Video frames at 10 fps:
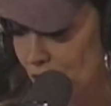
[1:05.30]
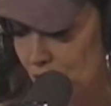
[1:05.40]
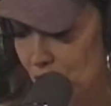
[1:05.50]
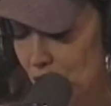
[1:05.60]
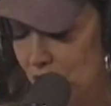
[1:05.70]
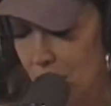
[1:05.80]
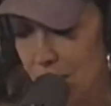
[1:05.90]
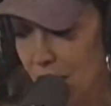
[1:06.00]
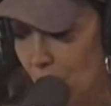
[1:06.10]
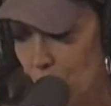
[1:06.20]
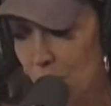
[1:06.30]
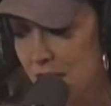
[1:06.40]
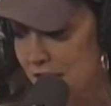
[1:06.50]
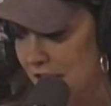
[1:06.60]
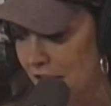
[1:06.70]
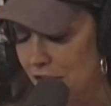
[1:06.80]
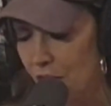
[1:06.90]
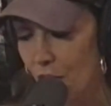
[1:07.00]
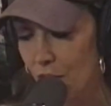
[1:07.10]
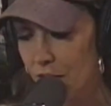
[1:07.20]
to use them in an early stage
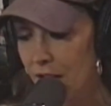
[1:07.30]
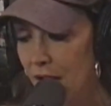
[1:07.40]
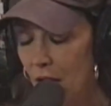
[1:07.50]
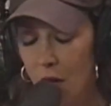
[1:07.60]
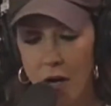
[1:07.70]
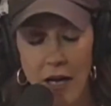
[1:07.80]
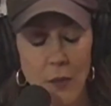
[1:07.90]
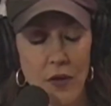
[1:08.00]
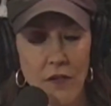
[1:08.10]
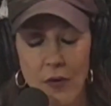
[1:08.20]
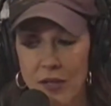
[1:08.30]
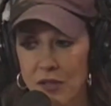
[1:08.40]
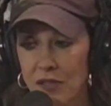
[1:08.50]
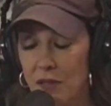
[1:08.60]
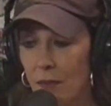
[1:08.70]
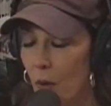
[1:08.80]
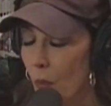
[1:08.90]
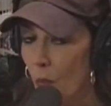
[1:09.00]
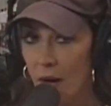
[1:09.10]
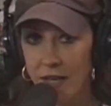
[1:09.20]
COVID. Again, we have questions
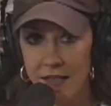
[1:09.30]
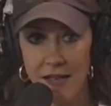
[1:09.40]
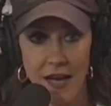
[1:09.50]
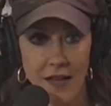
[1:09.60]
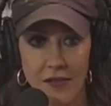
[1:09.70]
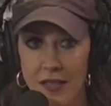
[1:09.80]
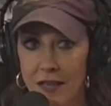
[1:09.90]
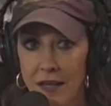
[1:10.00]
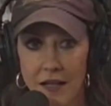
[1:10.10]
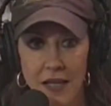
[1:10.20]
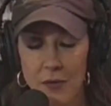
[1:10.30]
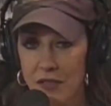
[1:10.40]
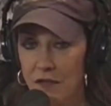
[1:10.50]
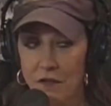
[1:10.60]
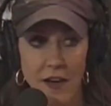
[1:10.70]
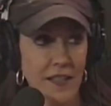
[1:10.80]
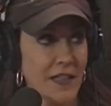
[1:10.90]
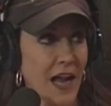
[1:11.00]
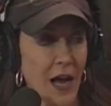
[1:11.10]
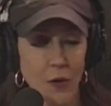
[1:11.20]
about when exactly he was
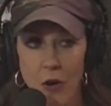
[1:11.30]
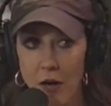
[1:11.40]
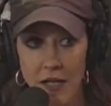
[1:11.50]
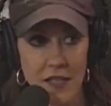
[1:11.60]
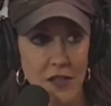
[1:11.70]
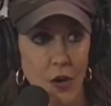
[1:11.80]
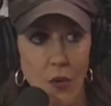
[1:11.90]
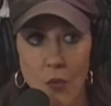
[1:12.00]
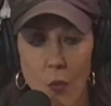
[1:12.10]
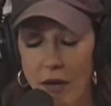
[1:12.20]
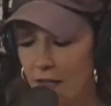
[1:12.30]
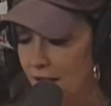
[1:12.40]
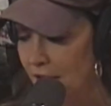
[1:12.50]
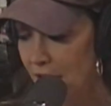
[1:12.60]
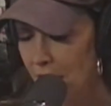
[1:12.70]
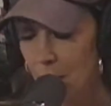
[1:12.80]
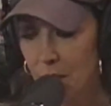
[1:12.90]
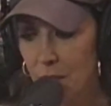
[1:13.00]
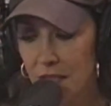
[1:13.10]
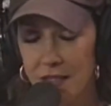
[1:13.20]
infected, how long he's known, when. I
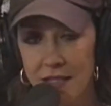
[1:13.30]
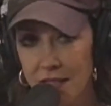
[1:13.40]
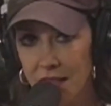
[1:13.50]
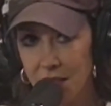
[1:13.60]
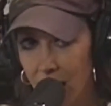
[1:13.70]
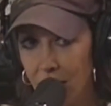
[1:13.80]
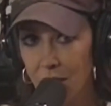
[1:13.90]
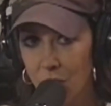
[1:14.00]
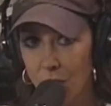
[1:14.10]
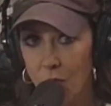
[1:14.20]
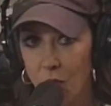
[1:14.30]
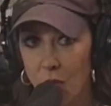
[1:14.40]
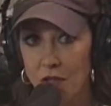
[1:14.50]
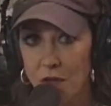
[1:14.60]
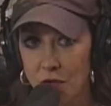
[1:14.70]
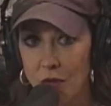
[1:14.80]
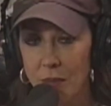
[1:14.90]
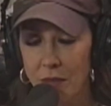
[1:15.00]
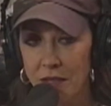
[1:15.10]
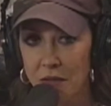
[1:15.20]
mean, because this is not the normal course of
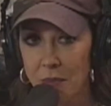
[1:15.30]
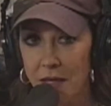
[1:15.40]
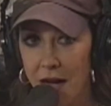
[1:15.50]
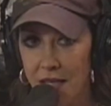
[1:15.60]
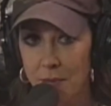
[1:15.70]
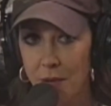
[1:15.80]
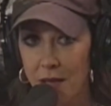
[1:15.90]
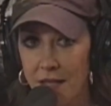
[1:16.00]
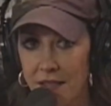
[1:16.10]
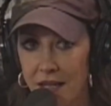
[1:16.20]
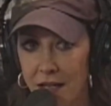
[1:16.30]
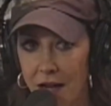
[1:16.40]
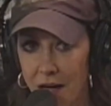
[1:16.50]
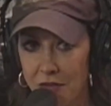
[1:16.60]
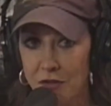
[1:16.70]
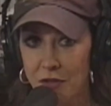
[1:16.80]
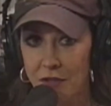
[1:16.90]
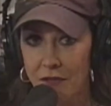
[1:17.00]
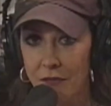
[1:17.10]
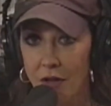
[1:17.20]
treatment to be hospitalized and on
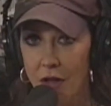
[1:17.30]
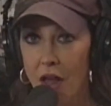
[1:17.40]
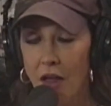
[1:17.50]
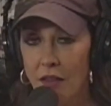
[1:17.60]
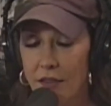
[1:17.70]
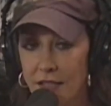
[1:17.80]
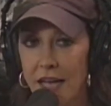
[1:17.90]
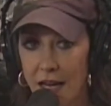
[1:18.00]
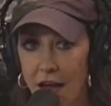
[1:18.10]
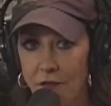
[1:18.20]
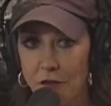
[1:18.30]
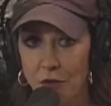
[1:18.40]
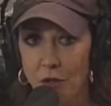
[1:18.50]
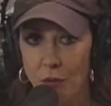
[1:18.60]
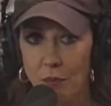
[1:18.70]
oxygen the day after you're